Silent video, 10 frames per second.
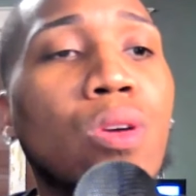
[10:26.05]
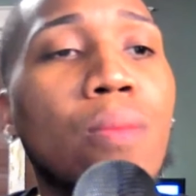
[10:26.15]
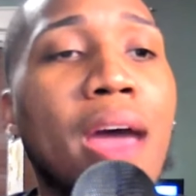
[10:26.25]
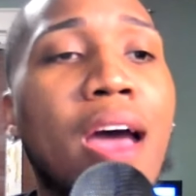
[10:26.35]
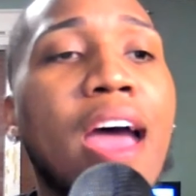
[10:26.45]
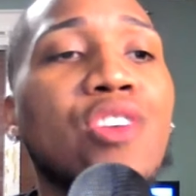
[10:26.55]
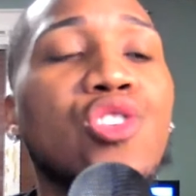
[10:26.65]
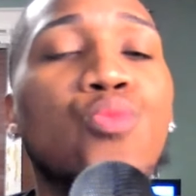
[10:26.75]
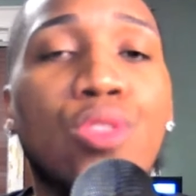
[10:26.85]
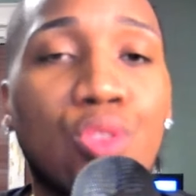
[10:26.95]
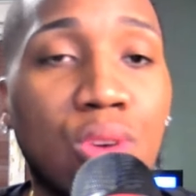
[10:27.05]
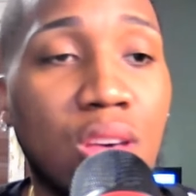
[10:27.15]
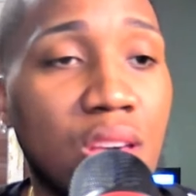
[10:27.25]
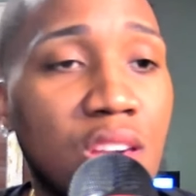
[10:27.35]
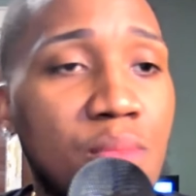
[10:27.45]
about how she went through her
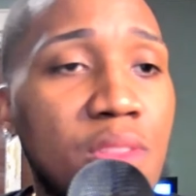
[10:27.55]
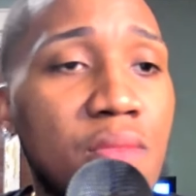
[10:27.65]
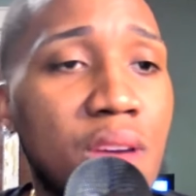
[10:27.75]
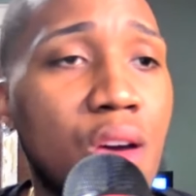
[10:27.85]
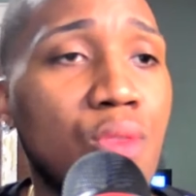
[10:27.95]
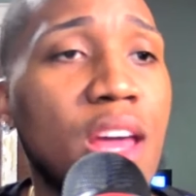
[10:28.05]
husband's phone.